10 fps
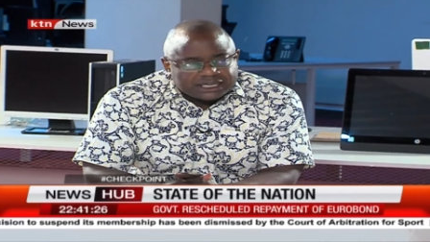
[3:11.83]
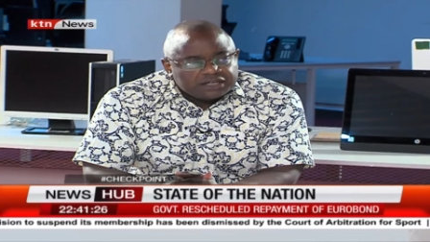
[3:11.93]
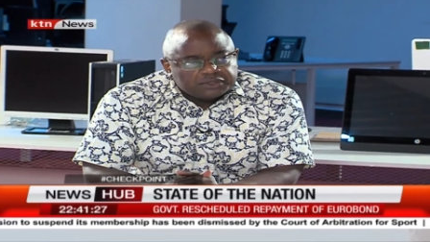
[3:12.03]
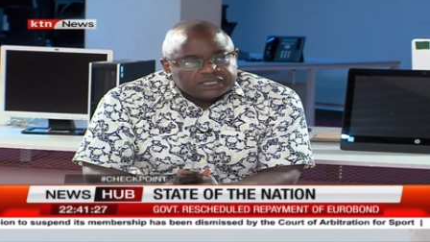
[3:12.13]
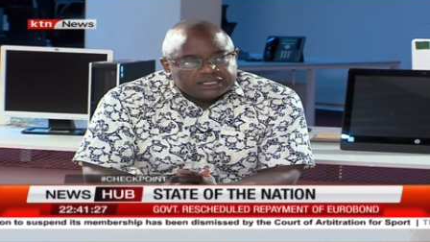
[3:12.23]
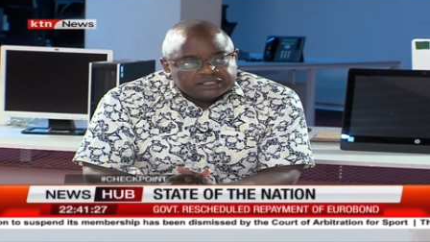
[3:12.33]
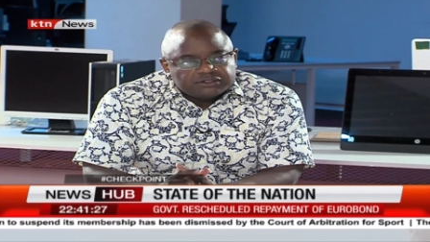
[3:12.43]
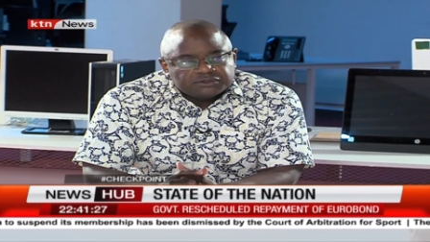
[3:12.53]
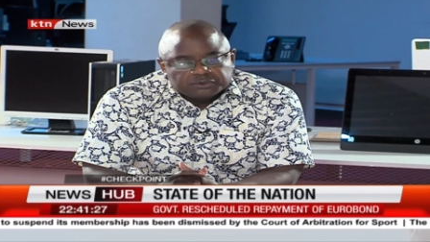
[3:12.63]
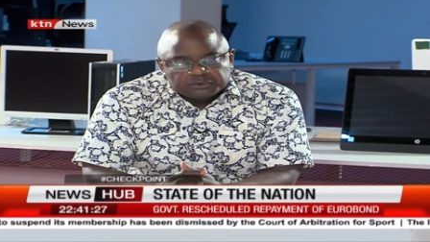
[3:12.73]
Raila Odinga needs
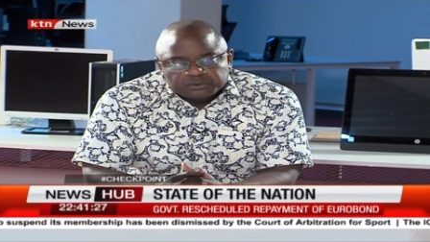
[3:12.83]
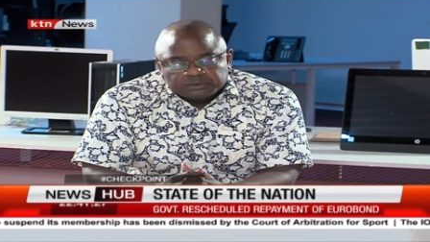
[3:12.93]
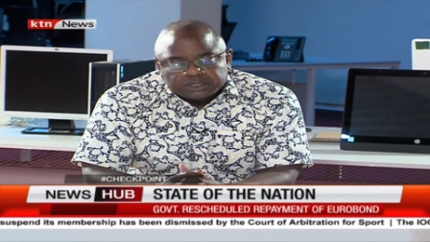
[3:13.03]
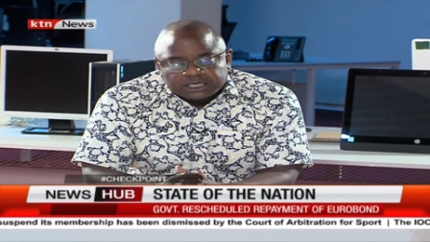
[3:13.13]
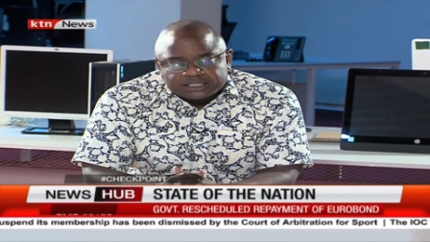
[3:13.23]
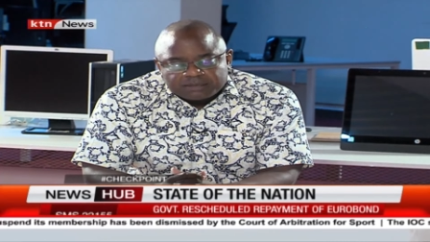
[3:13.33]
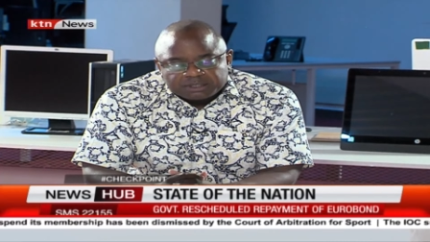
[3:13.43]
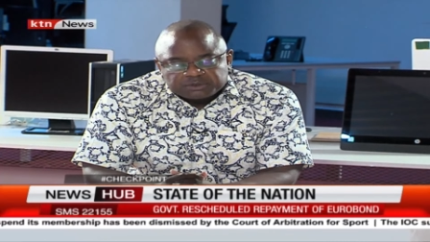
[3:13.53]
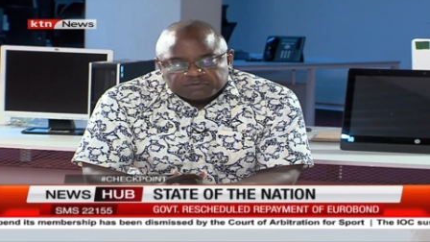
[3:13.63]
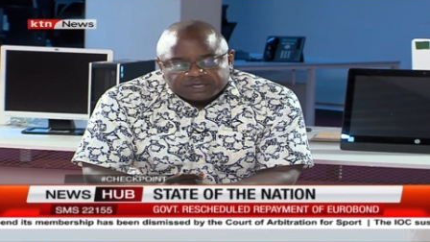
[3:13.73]
to do as a
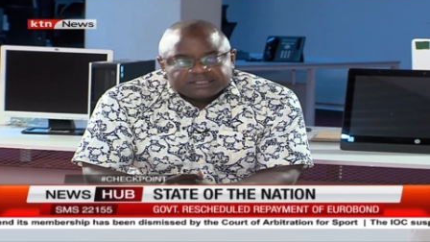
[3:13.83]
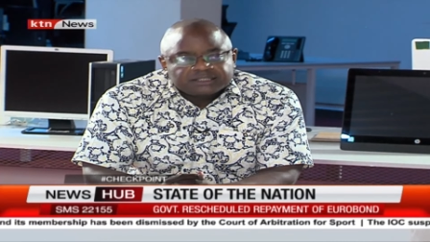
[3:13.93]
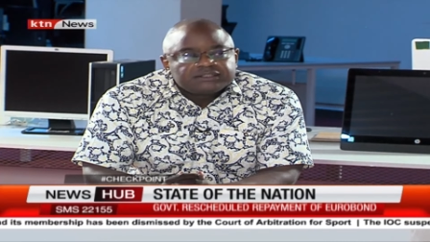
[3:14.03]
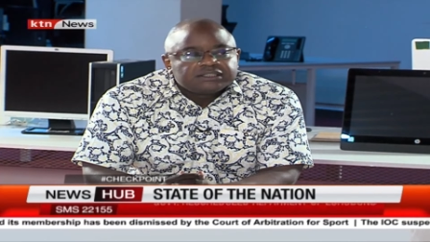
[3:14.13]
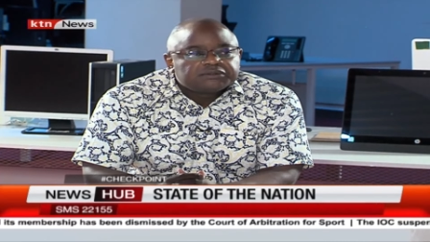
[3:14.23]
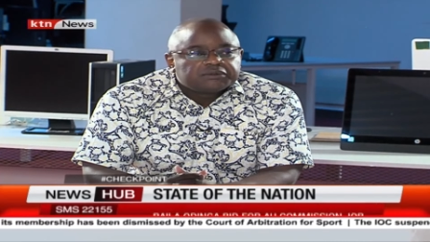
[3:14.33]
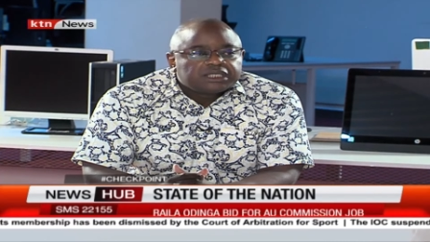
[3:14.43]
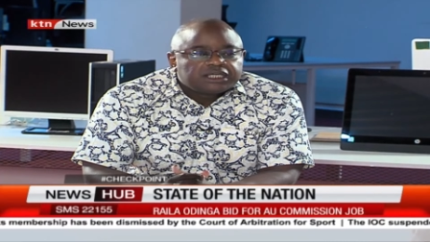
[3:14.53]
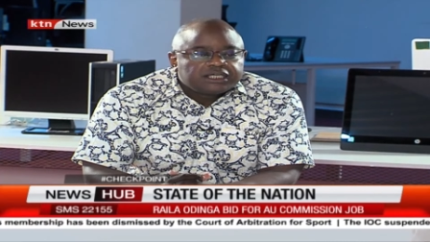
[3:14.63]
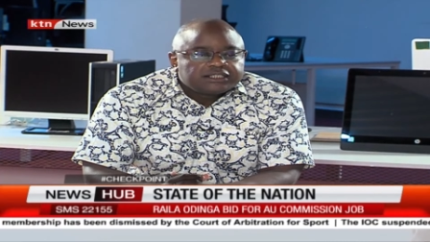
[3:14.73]
matter of urgency
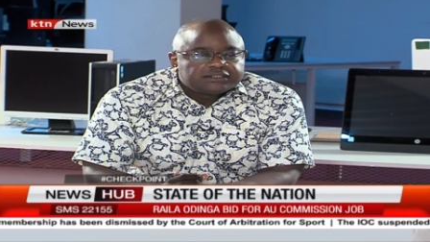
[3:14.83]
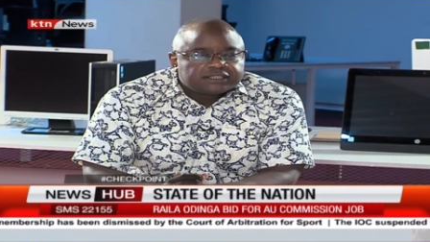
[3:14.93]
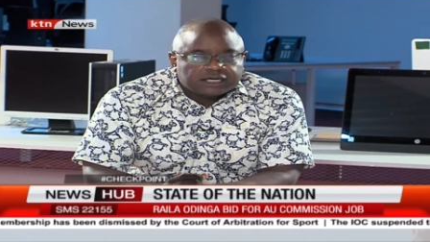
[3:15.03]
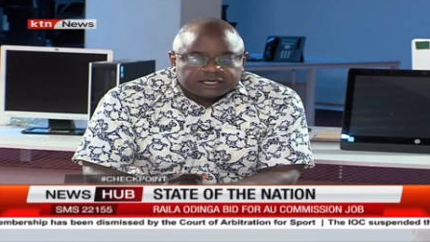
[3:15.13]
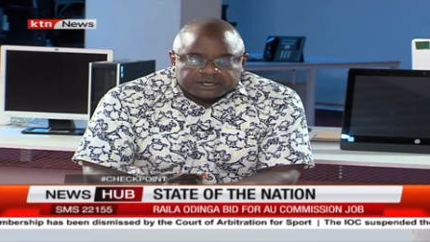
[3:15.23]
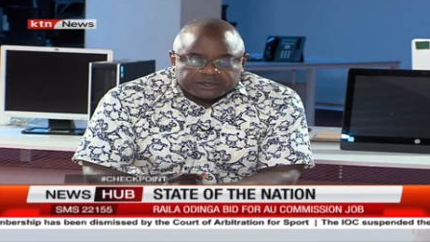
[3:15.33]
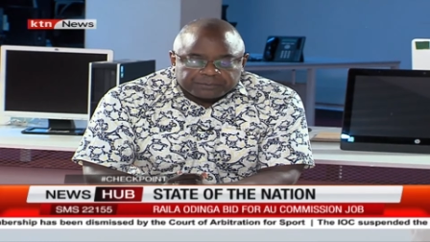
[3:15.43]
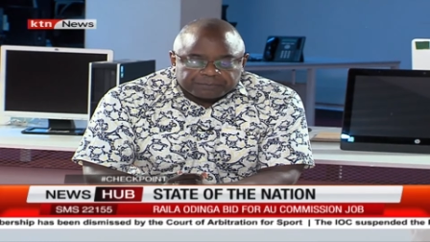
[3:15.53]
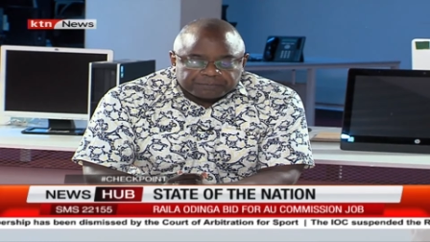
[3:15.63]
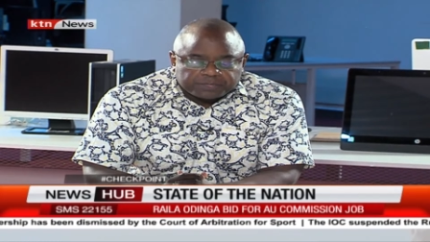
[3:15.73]
is, uh,
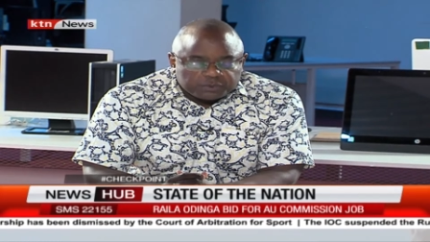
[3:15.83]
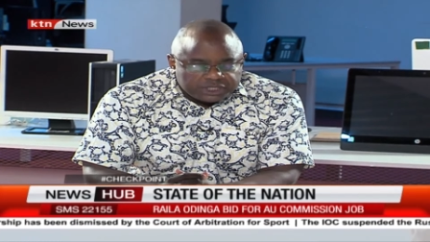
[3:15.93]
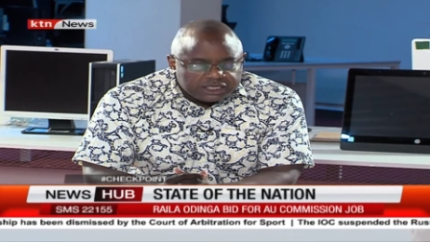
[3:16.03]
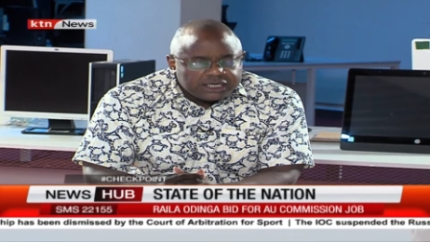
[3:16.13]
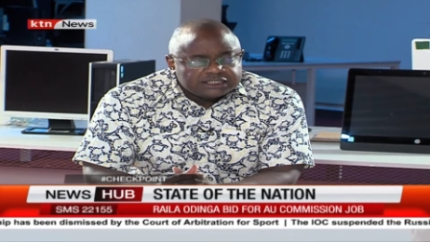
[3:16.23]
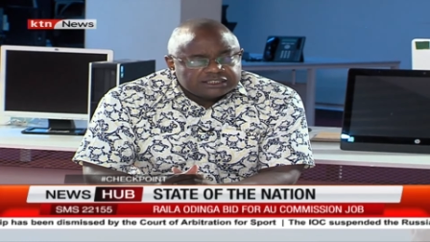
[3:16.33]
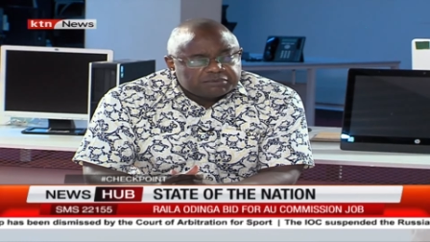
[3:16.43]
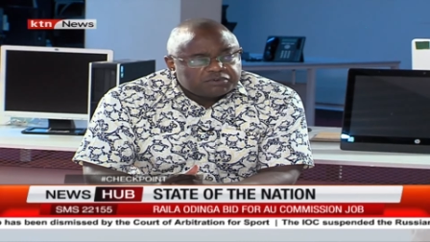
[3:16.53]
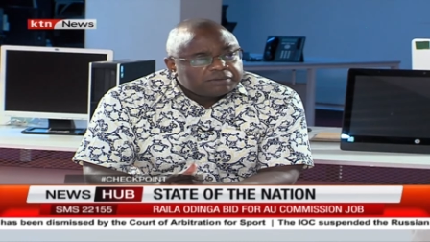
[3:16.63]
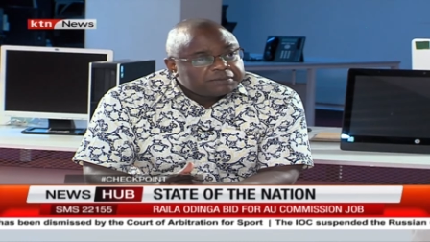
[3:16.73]
with the leadership
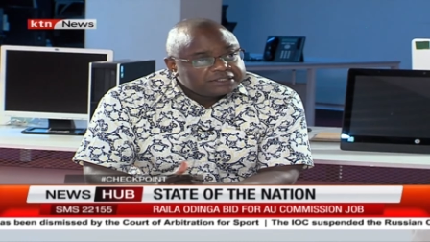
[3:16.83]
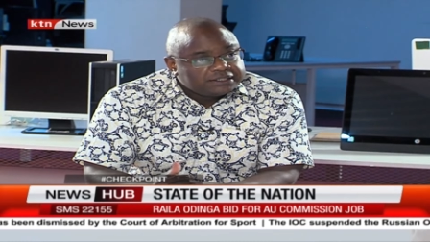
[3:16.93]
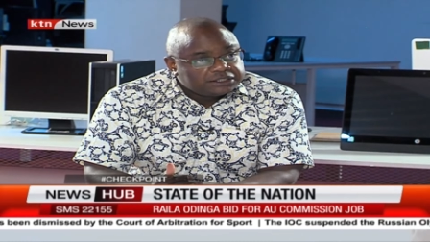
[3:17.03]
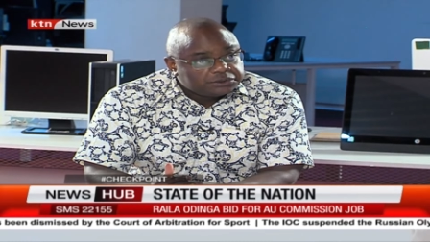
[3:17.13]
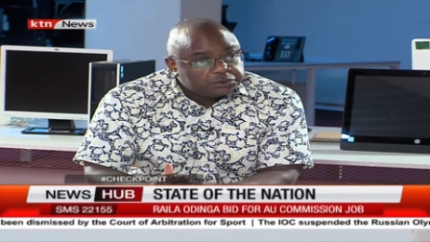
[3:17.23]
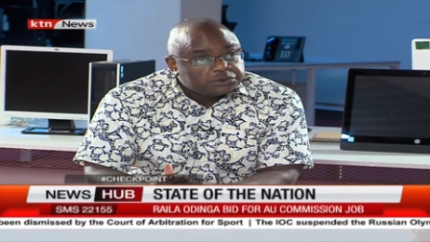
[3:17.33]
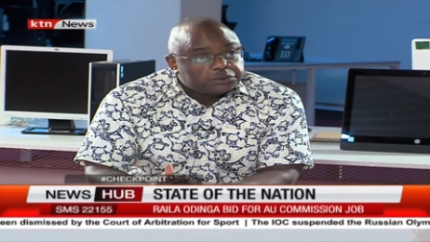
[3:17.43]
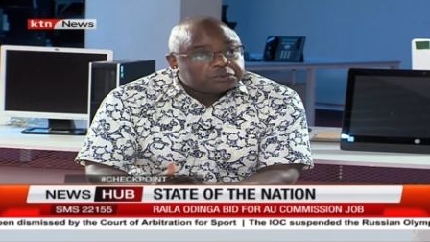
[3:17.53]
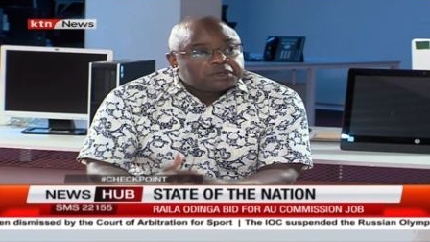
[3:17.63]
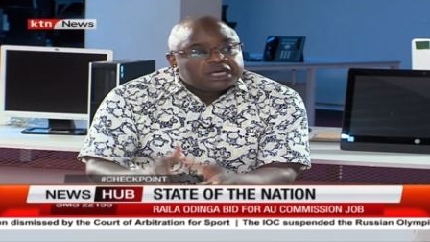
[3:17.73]
of President
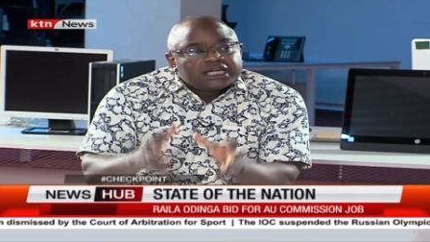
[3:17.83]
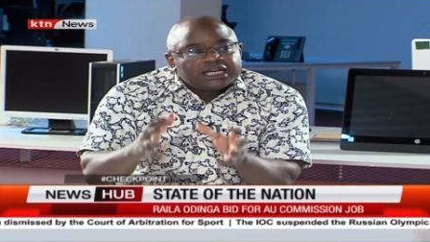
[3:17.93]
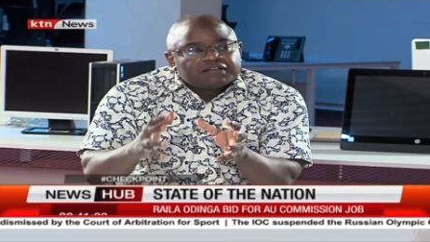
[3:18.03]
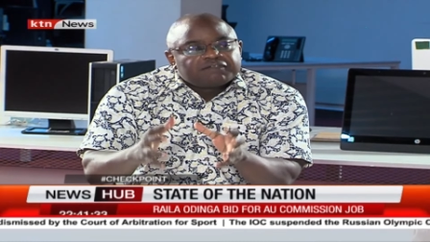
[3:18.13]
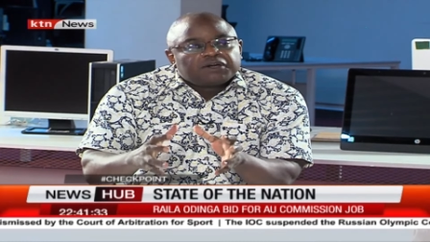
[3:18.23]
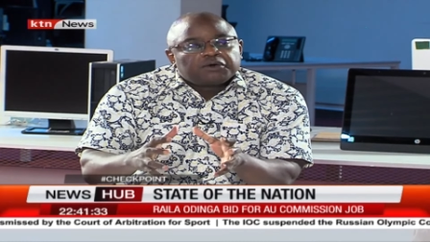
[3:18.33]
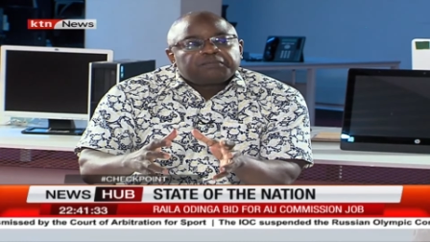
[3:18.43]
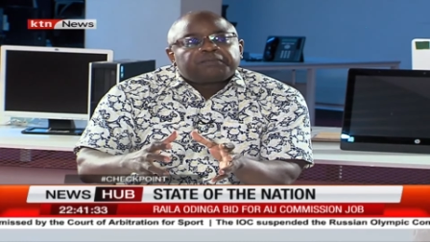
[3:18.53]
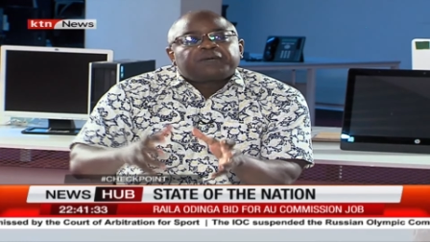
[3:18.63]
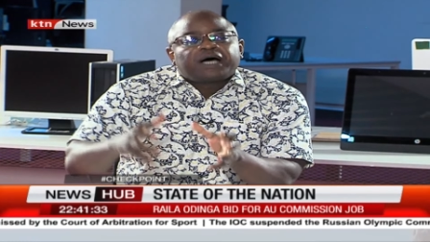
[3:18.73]
Ruto, develop
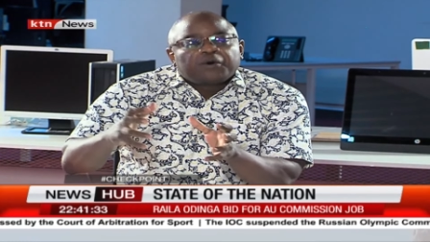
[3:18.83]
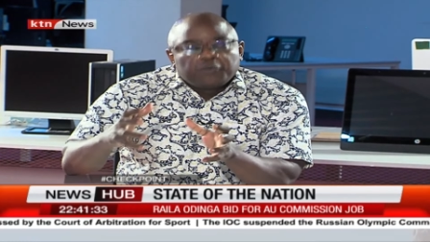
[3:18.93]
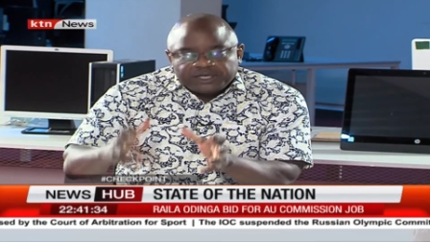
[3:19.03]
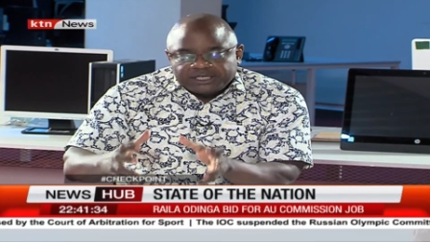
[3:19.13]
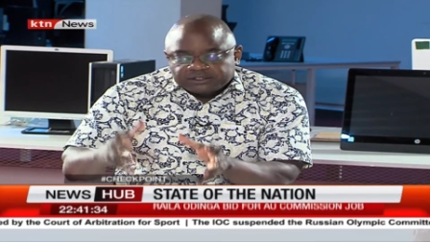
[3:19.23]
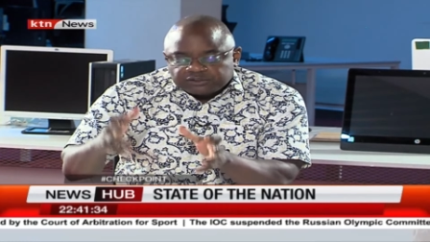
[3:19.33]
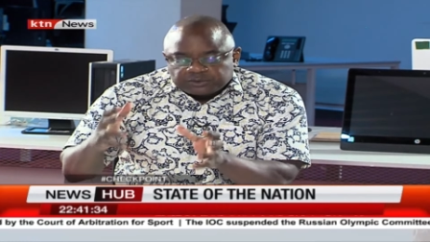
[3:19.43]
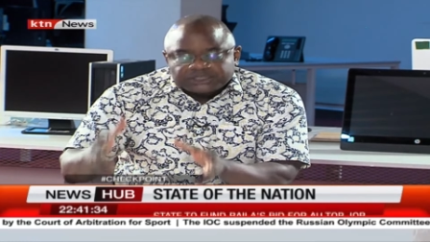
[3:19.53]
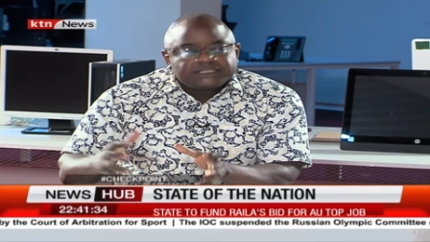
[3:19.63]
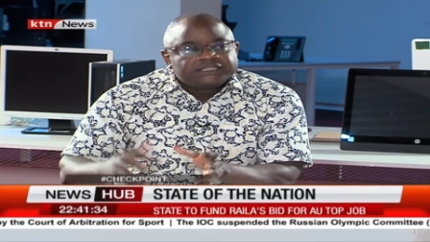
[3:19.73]
a winning
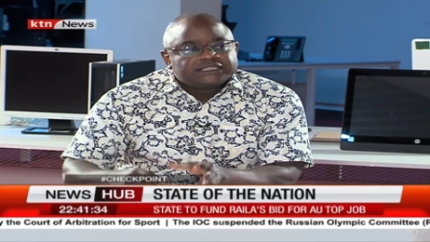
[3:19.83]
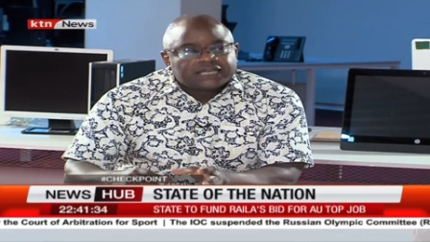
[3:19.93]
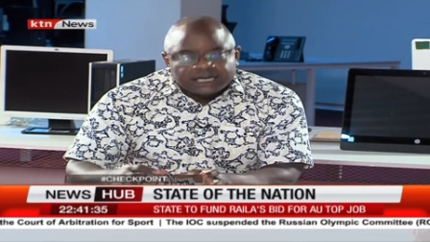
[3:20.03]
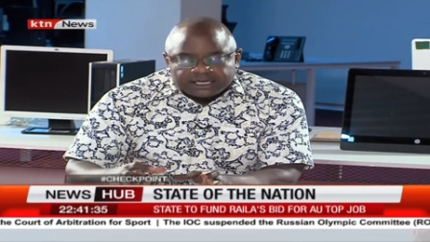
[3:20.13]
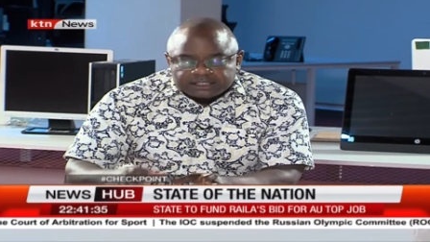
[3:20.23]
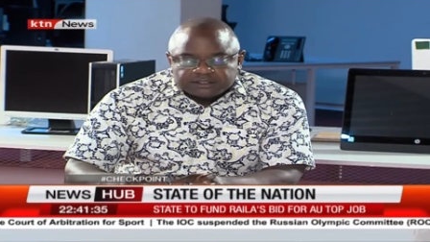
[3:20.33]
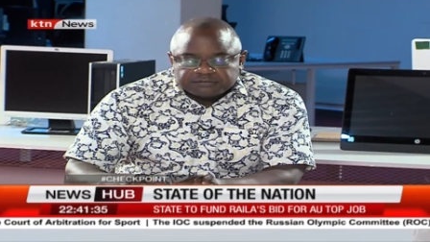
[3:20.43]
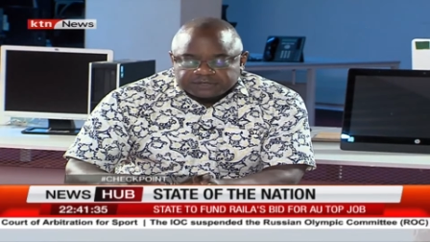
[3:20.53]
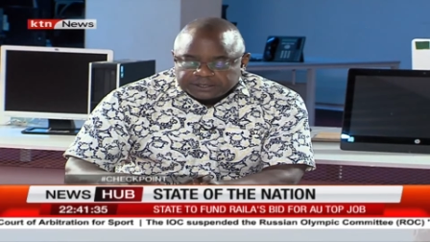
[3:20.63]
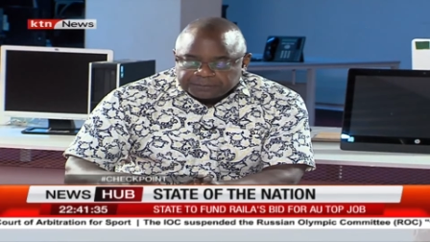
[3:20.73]
strategy and identify,